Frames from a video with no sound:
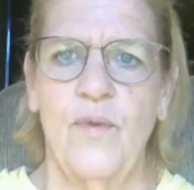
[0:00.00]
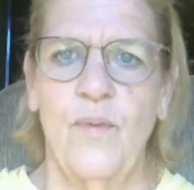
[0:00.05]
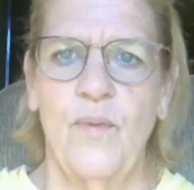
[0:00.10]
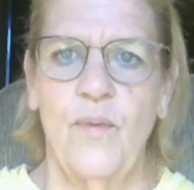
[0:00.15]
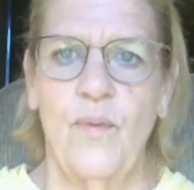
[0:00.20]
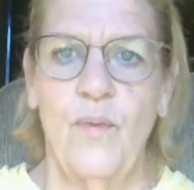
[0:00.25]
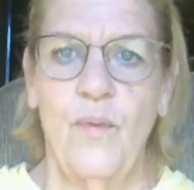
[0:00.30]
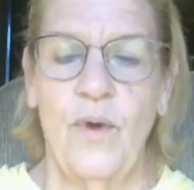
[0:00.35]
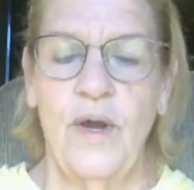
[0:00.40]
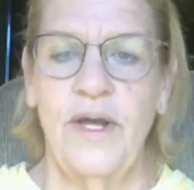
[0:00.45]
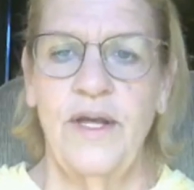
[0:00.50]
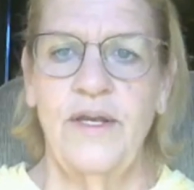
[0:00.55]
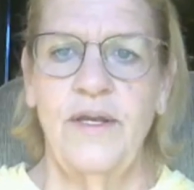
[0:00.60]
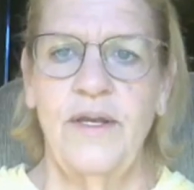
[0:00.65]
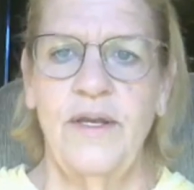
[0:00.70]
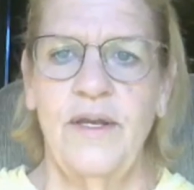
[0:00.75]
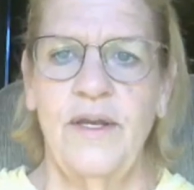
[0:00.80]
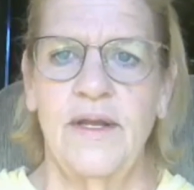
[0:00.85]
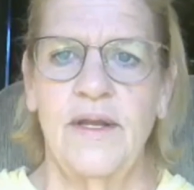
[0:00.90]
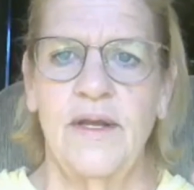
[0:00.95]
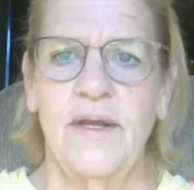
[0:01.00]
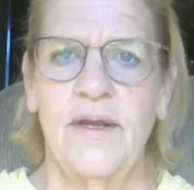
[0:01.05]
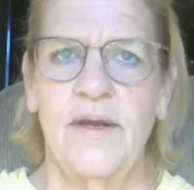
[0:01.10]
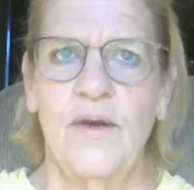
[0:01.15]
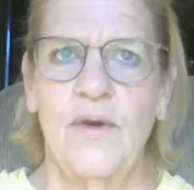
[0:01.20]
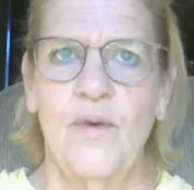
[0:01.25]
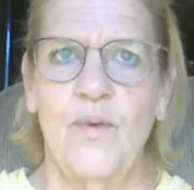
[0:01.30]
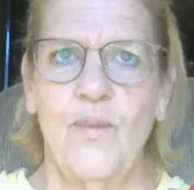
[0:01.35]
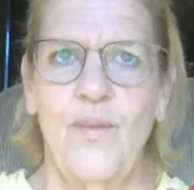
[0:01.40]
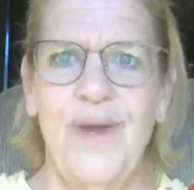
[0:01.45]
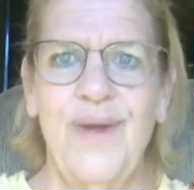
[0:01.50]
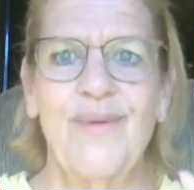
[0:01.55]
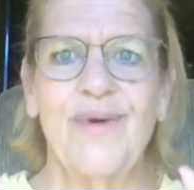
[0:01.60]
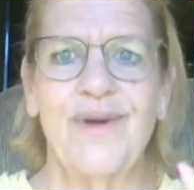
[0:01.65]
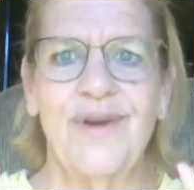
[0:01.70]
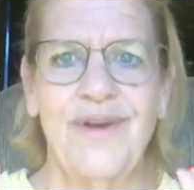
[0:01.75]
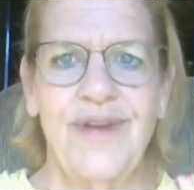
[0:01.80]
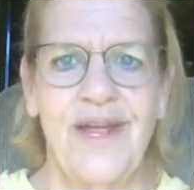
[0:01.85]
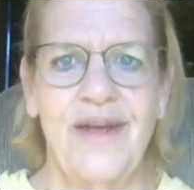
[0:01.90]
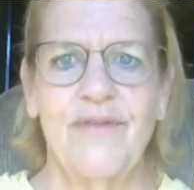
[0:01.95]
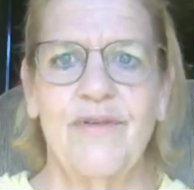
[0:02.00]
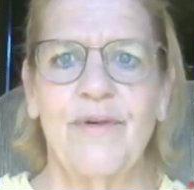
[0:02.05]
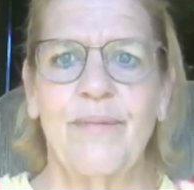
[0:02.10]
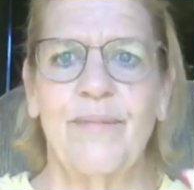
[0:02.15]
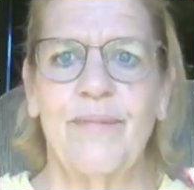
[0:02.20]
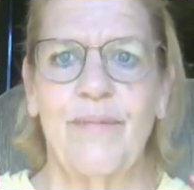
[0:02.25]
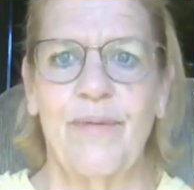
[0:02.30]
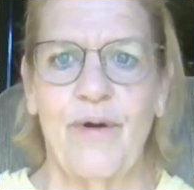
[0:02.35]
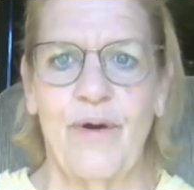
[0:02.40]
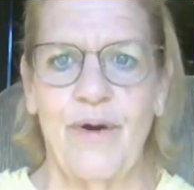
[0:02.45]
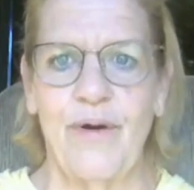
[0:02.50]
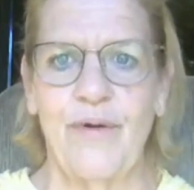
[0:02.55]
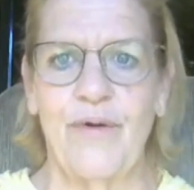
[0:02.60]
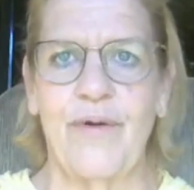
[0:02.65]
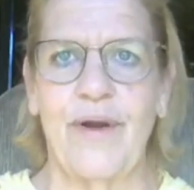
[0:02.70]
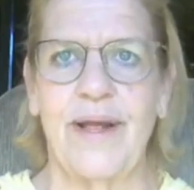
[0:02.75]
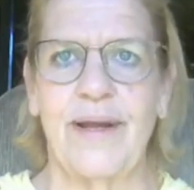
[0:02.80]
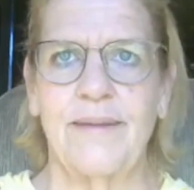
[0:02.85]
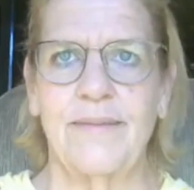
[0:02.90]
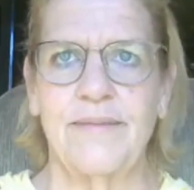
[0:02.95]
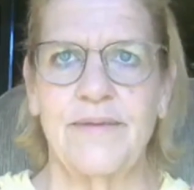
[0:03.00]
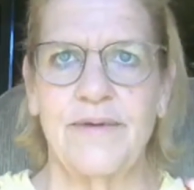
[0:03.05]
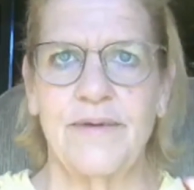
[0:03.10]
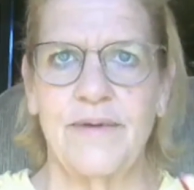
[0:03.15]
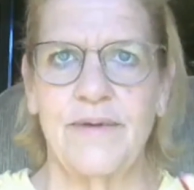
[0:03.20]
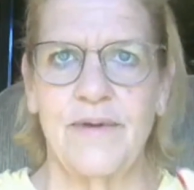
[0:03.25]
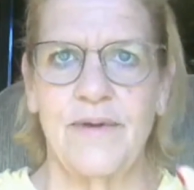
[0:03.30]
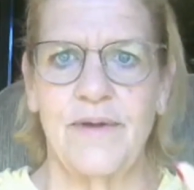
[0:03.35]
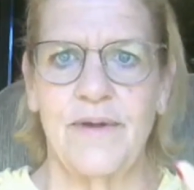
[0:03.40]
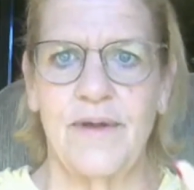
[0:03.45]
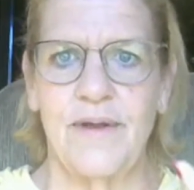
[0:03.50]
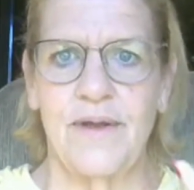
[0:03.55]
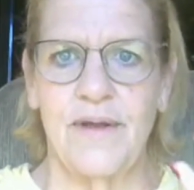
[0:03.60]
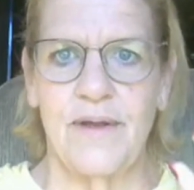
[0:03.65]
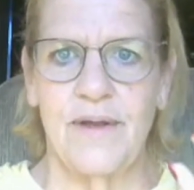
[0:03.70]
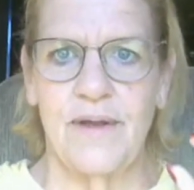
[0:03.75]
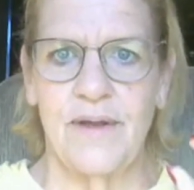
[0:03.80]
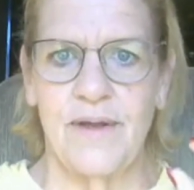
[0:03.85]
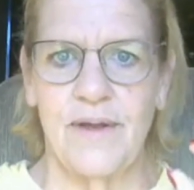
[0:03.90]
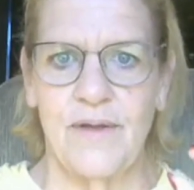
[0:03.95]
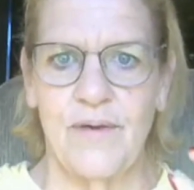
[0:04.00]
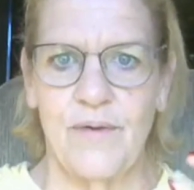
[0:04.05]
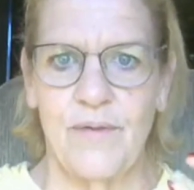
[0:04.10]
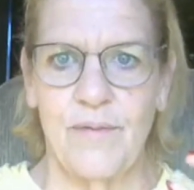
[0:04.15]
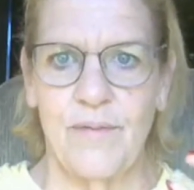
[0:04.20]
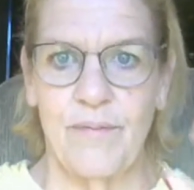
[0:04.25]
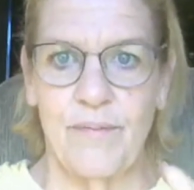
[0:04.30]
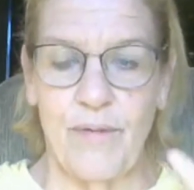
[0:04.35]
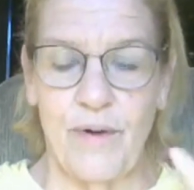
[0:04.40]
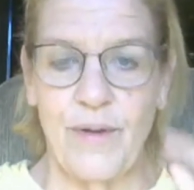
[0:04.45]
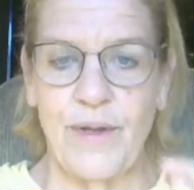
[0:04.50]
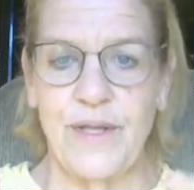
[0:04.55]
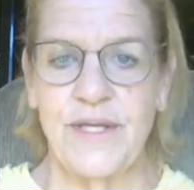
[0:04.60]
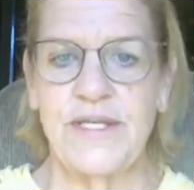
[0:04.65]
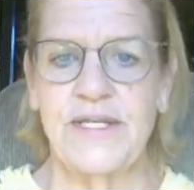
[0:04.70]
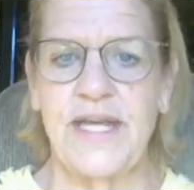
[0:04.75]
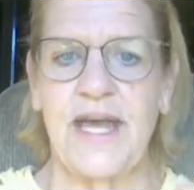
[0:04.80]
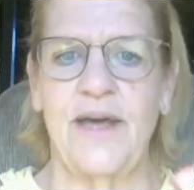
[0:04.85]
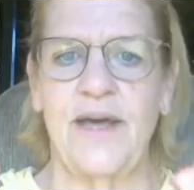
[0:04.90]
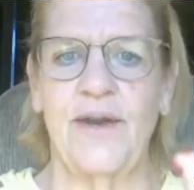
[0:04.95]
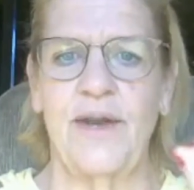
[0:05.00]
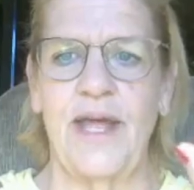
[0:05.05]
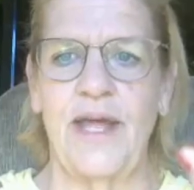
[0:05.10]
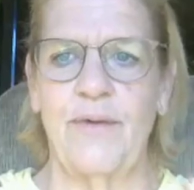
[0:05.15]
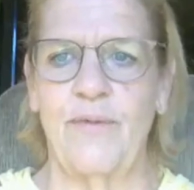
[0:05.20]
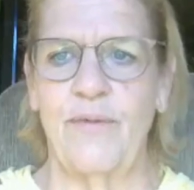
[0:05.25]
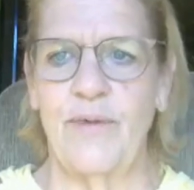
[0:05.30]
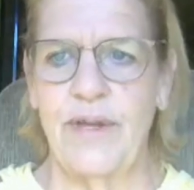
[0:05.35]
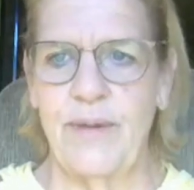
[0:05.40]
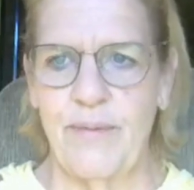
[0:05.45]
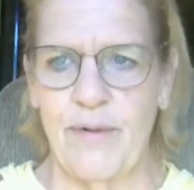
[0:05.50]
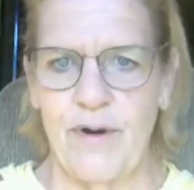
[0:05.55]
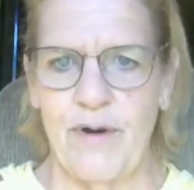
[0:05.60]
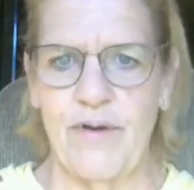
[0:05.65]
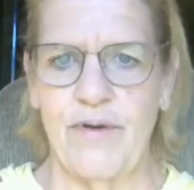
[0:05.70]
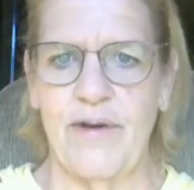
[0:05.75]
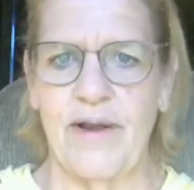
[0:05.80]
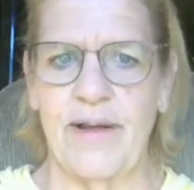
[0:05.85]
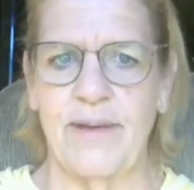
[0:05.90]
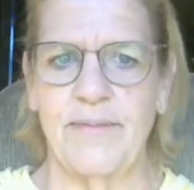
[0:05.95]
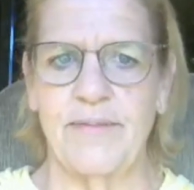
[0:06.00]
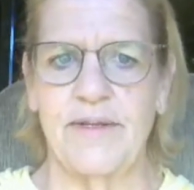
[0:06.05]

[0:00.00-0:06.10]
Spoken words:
One, we were never programmed, broken down, and reprogrammed.